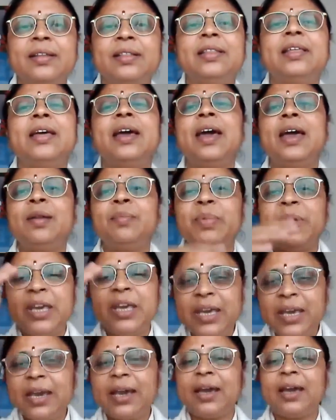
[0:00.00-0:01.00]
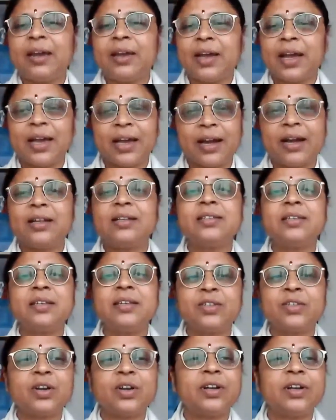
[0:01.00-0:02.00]
There bhi hai. I can't say
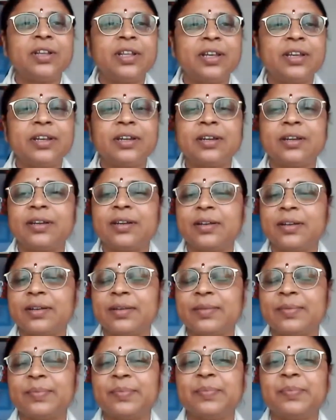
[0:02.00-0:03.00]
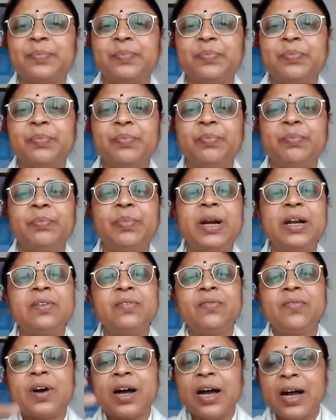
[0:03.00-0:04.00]
it's not there. But
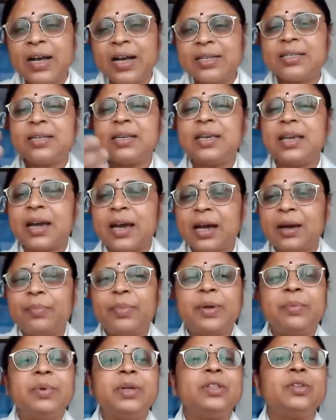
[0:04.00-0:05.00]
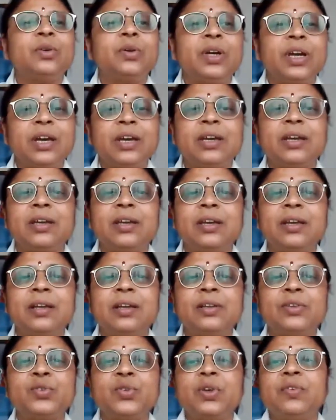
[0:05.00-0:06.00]
wahan se yahan pe bhi to hai.
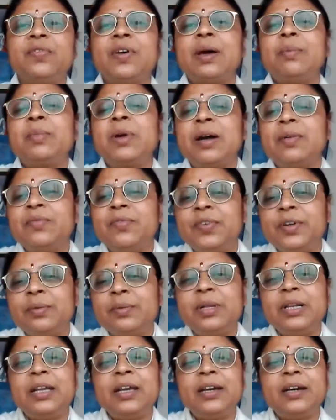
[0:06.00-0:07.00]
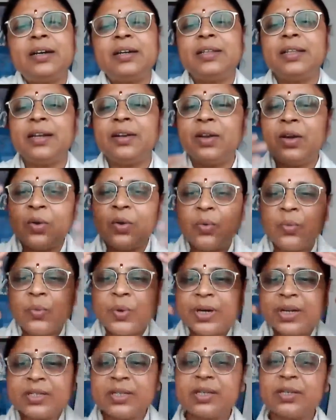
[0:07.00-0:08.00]
So if I'm comfortable here, then what
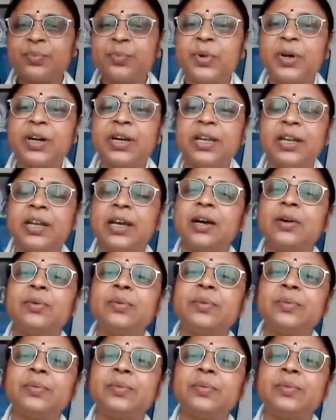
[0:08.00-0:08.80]
is this body now?